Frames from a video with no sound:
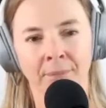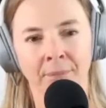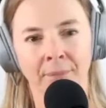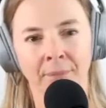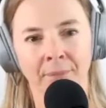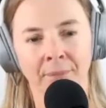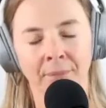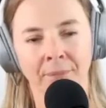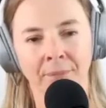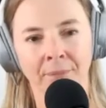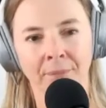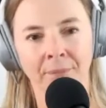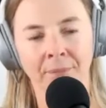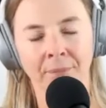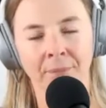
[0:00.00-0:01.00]

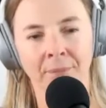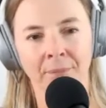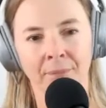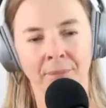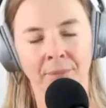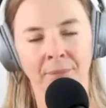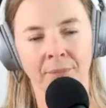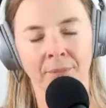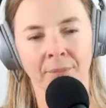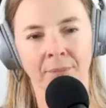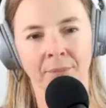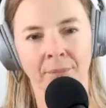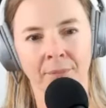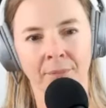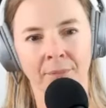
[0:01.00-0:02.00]

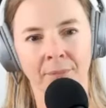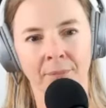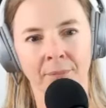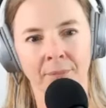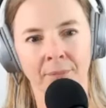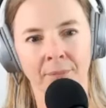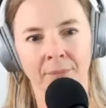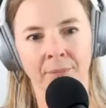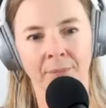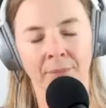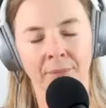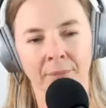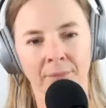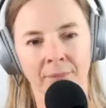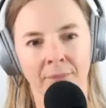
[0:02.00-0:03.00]

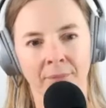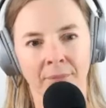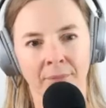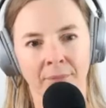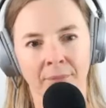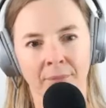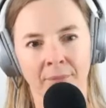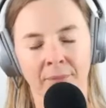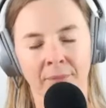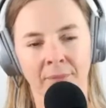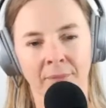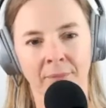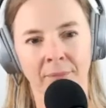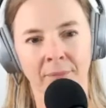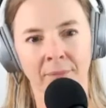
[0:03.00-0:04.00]

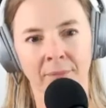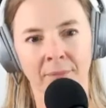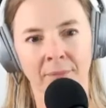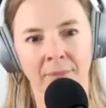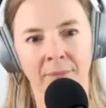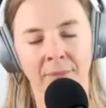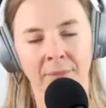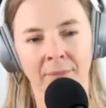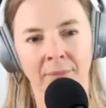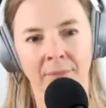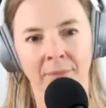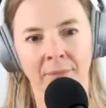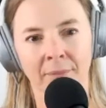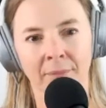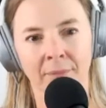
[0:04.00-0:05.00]

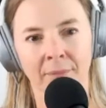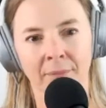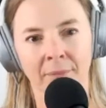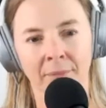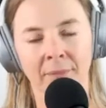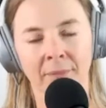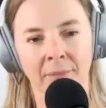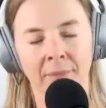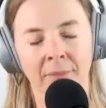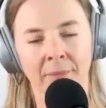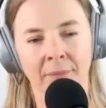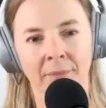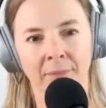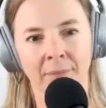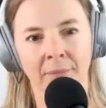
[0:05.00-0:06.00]

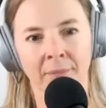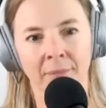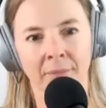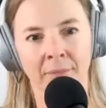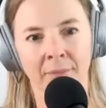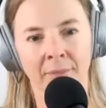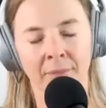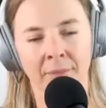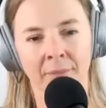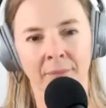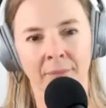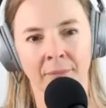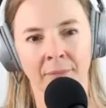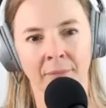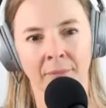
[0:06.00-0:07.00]

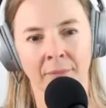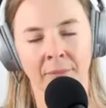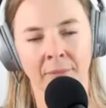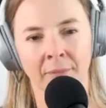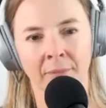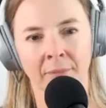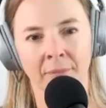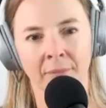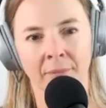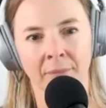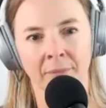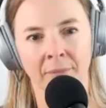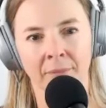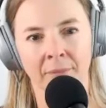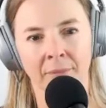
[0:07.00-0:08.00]
This person isn't speaking.